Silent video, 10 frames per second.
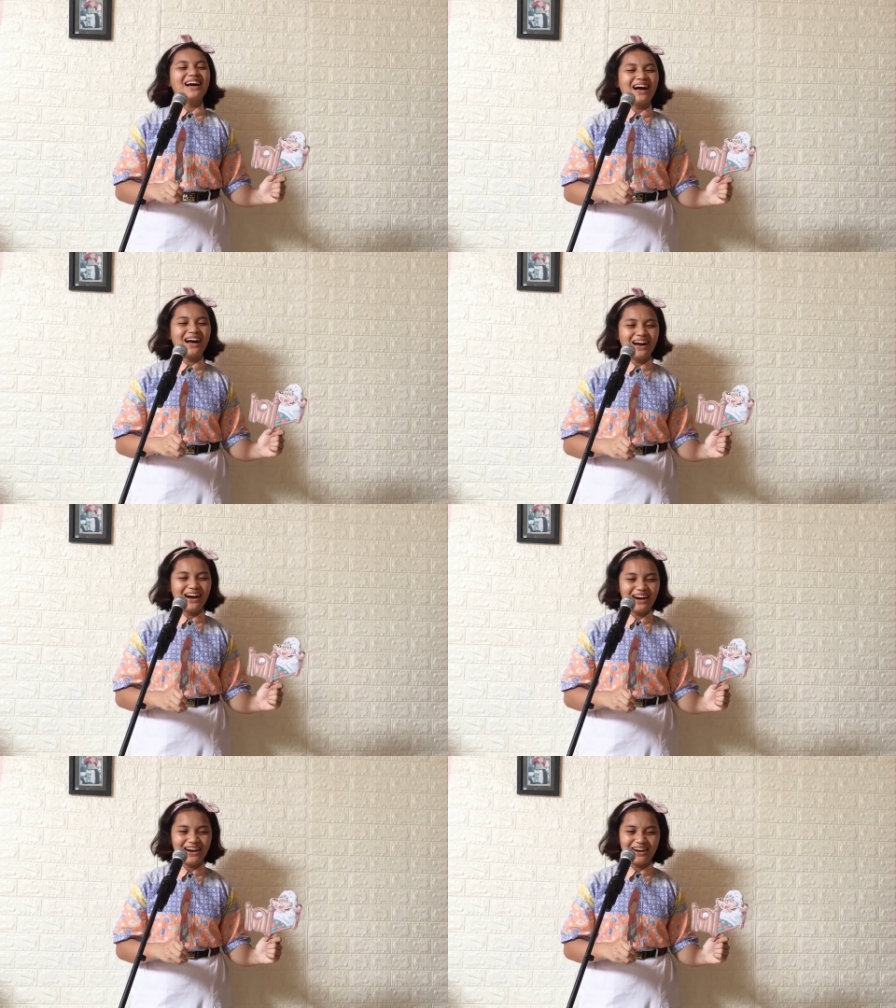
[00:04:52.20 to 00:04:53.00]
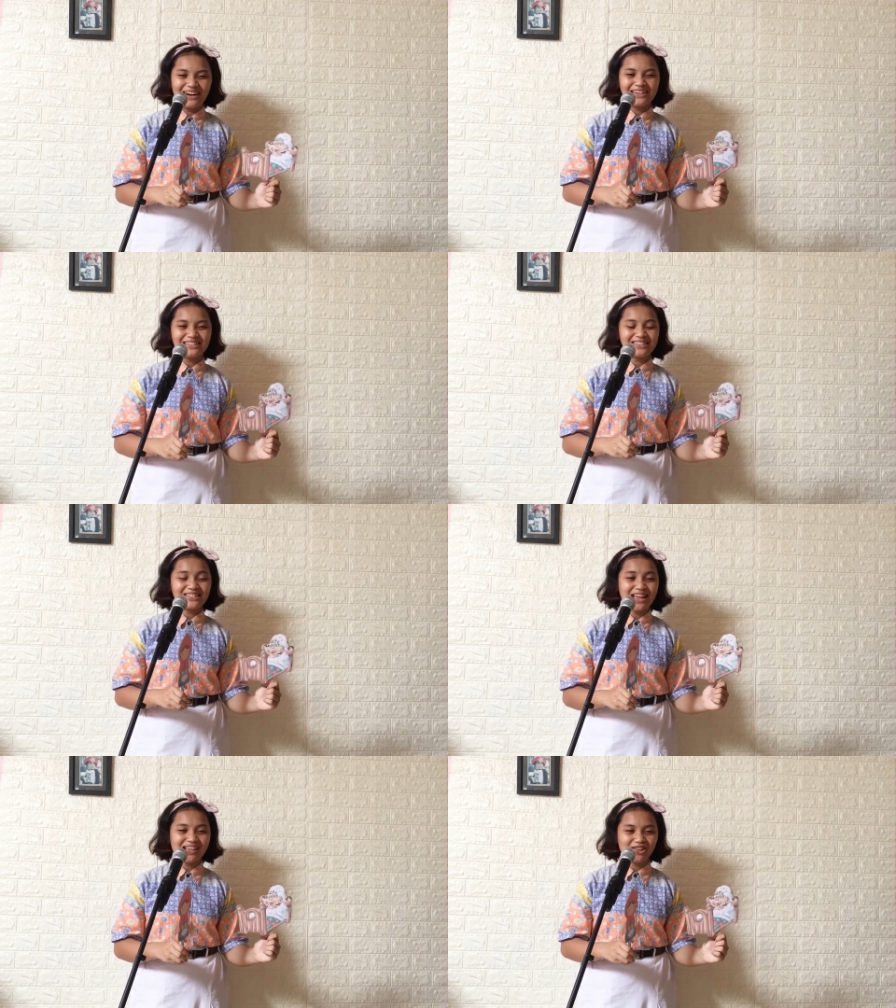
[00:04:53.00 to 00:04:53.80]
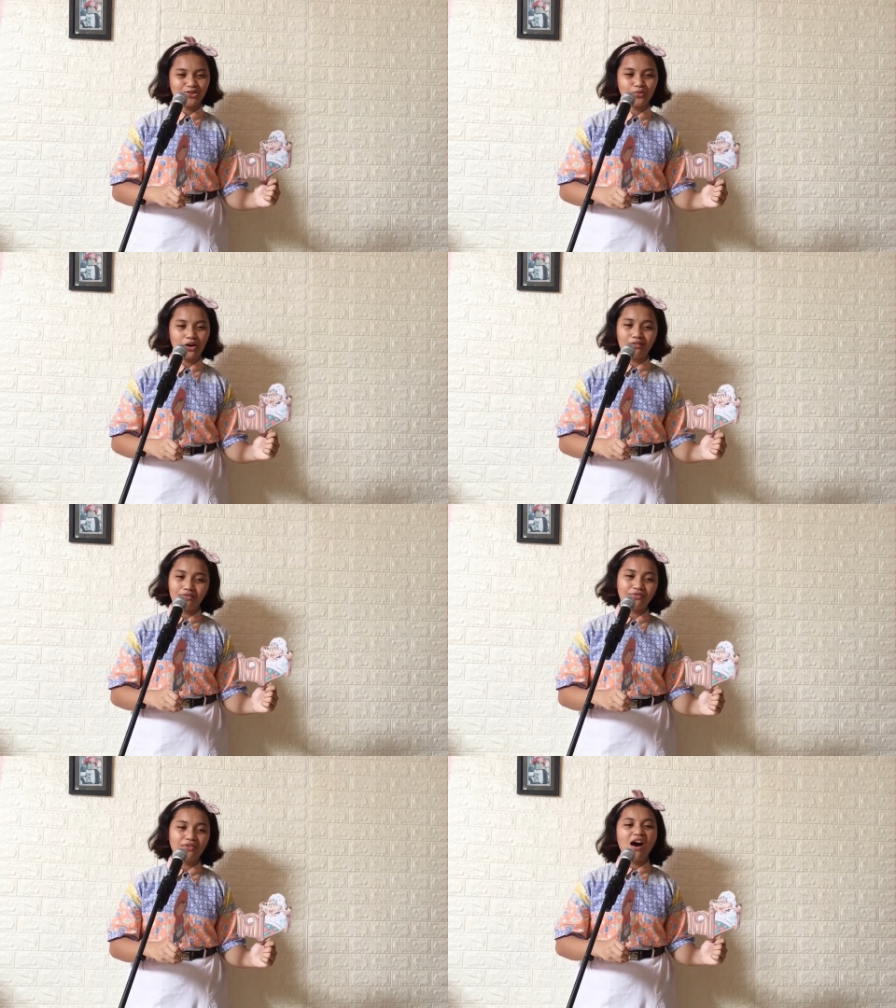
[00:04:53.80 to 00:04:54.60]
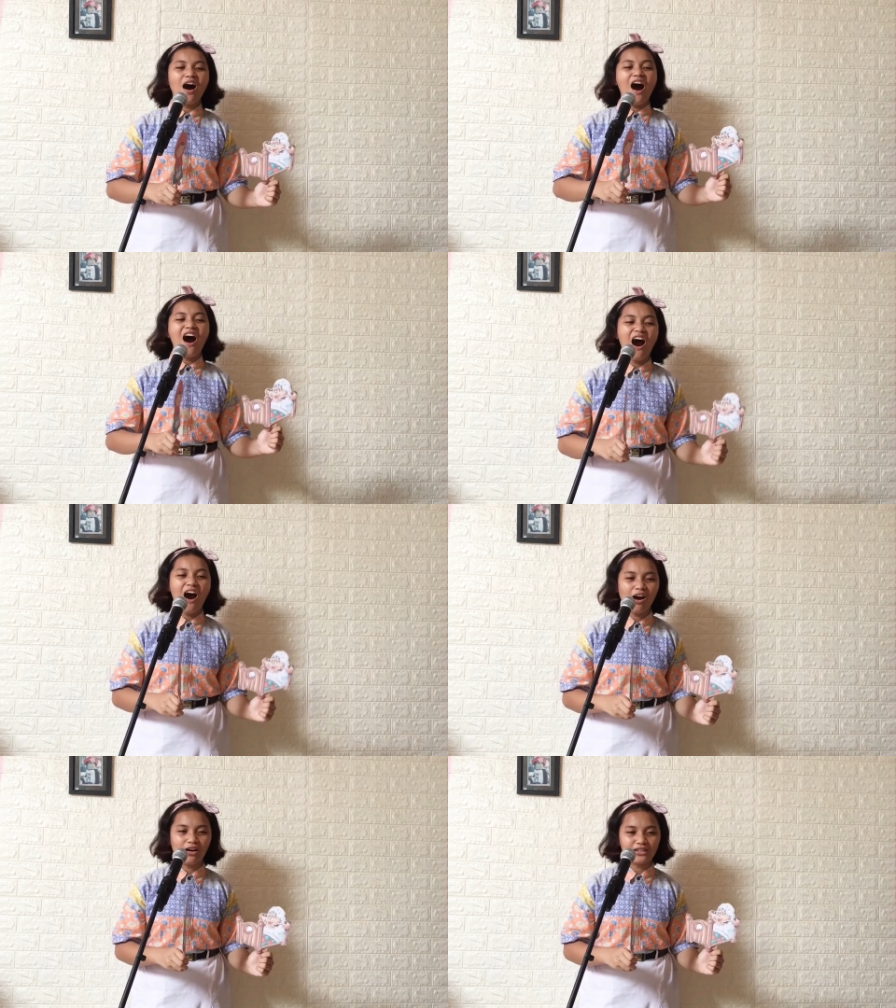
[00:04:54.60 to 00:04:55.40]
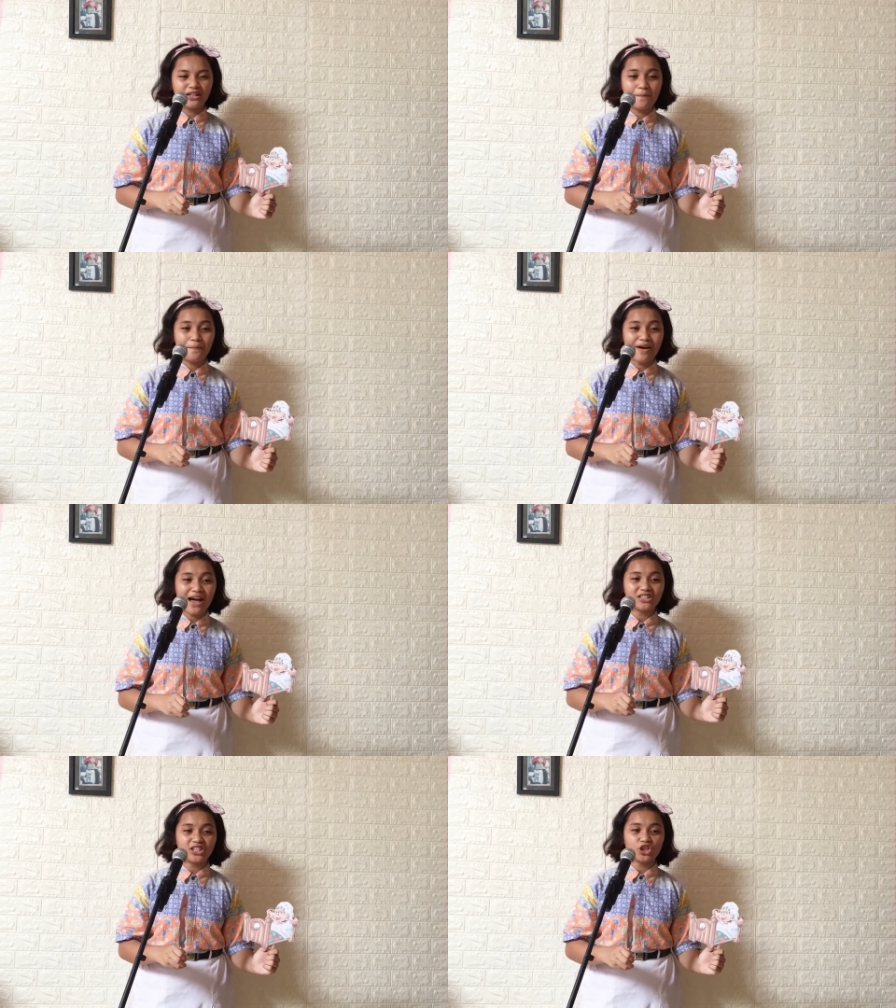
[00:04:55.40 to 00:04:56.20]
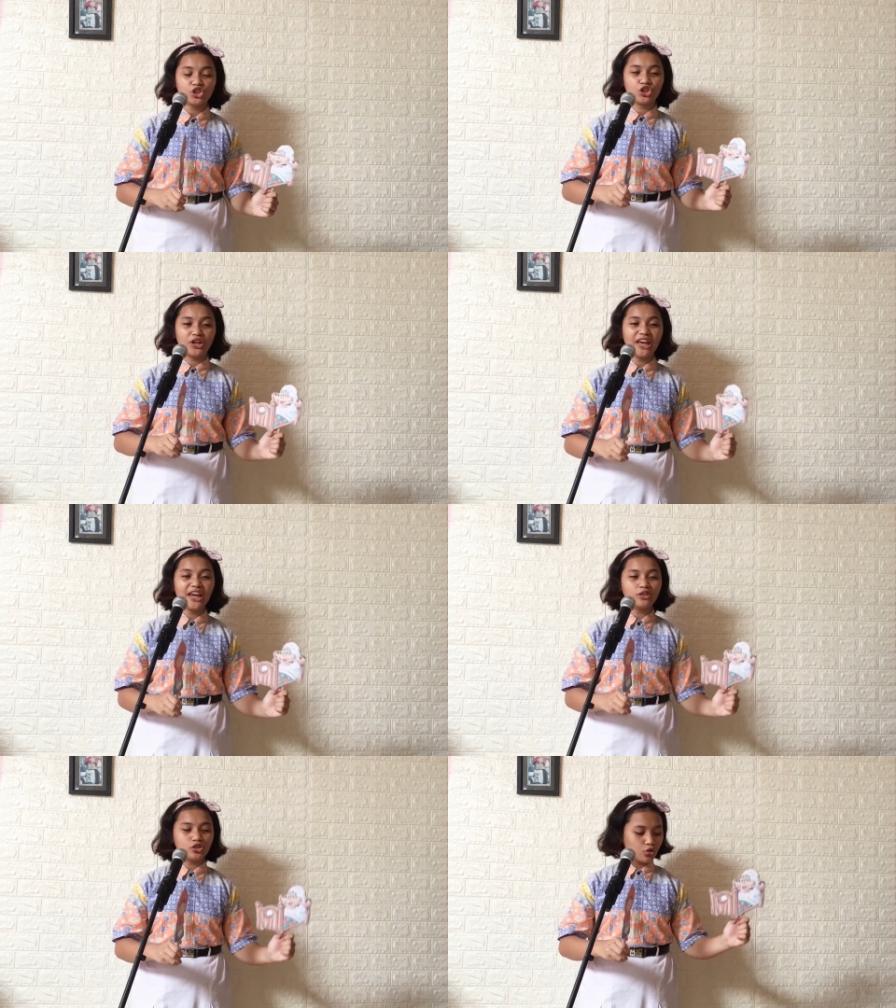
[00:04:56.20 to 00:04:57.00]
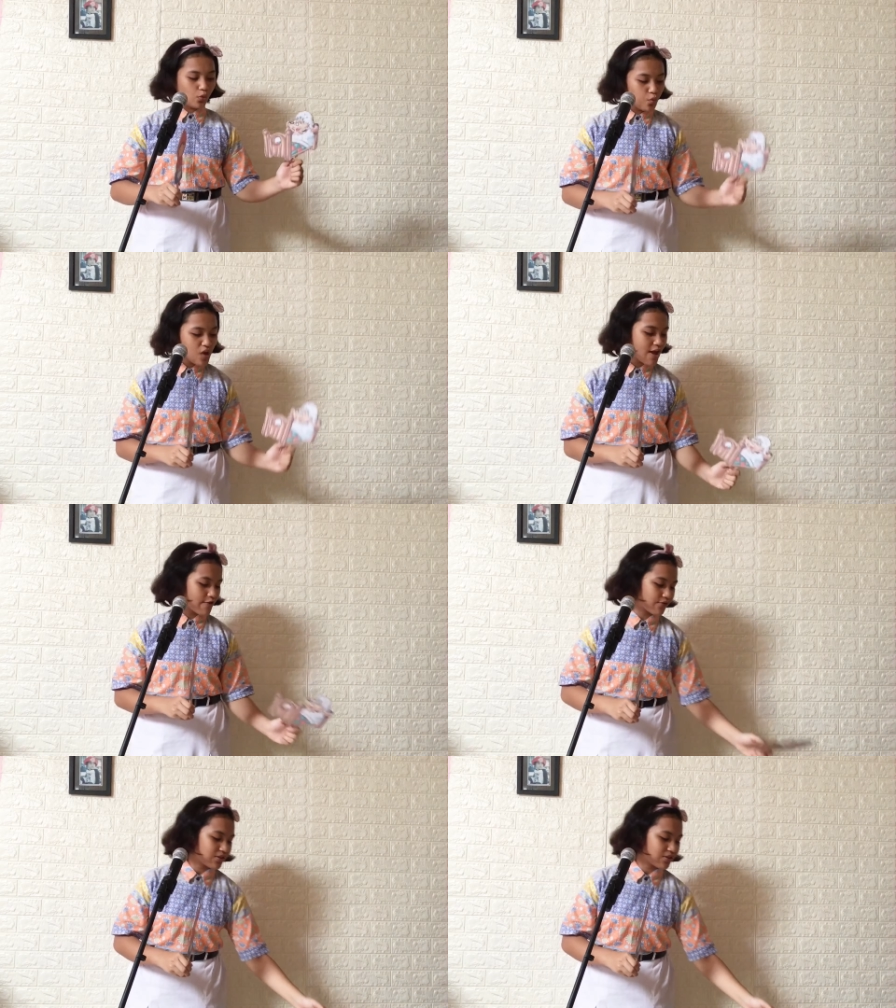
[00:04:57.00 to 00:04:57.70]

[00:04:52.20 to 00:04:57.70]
"Ha ha," said the wolf, "all the better to eat you with."